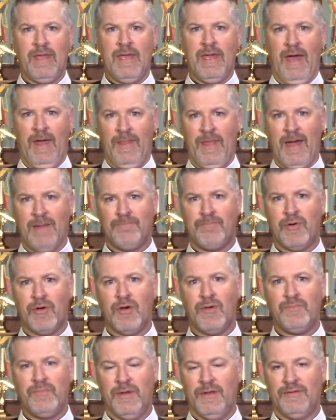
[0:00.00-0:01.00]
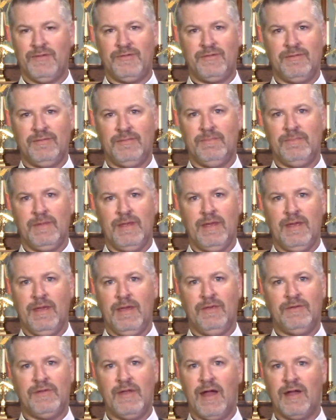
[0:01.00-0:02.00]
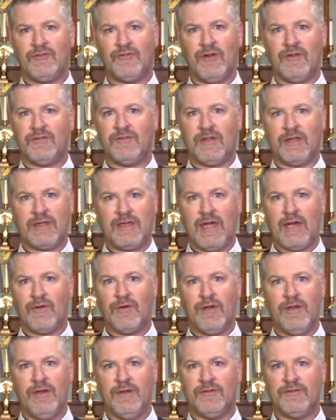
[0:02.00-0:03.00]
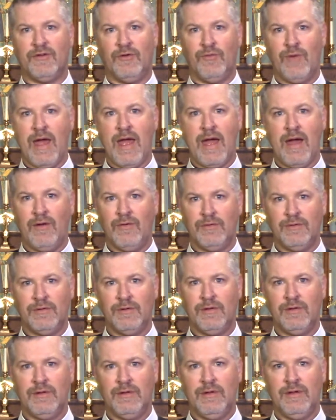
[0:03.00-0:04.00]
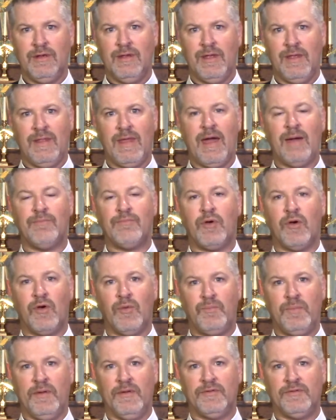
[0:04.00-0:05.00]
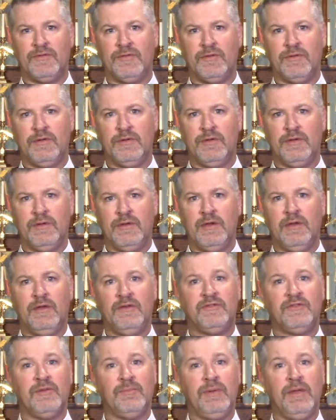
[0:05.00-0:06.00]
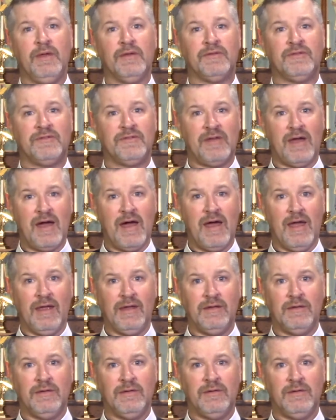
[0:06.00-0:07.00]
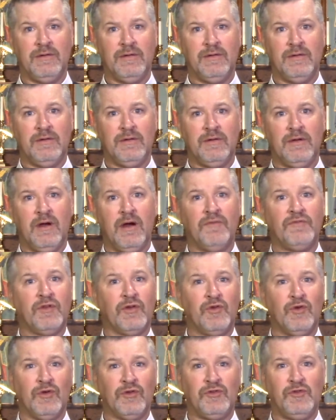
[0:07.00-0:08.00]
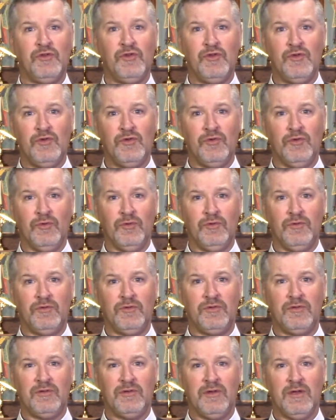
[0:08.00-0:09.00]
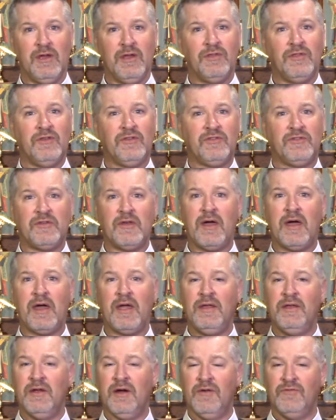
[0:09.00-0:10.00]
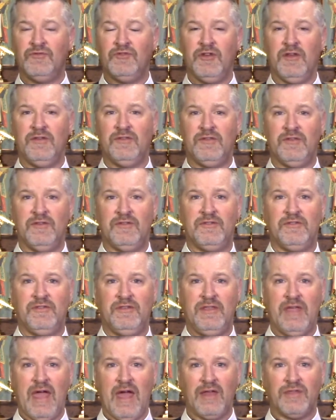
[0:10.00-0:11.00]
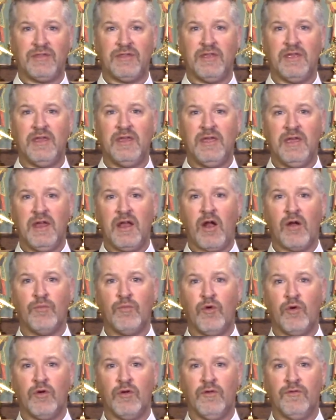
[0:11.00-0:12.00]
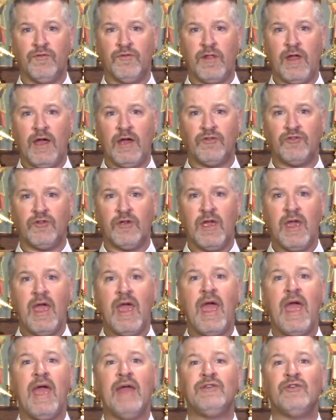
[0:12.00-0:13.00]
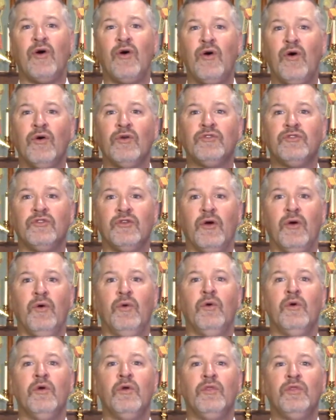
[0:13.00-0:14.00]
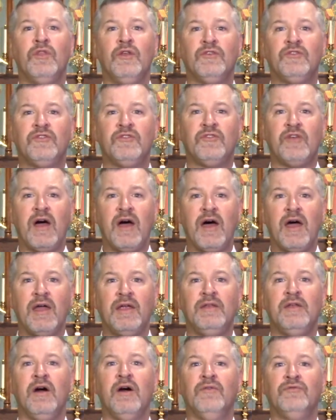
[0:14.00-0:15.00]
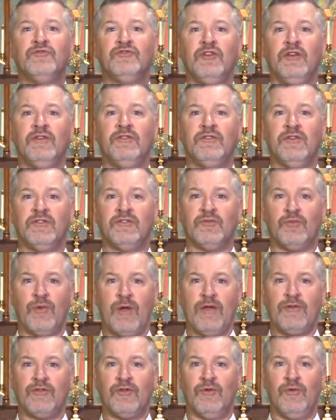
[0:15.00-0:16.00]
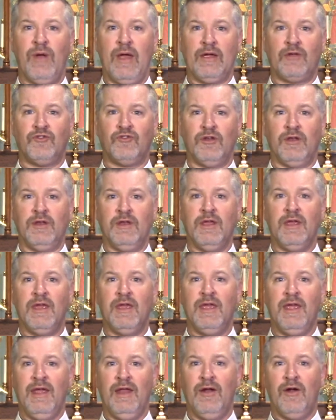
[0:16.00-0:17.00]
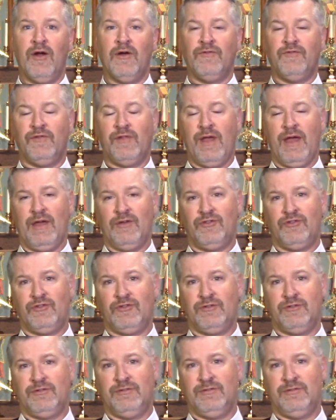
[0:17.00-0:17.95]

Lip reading: And that purpose is not just to carry us around. That purpose is to be a sign of the good news, the sign of Jesus' death in our mortal flesh, and also the sign of Jesus' resurrection in our flesh.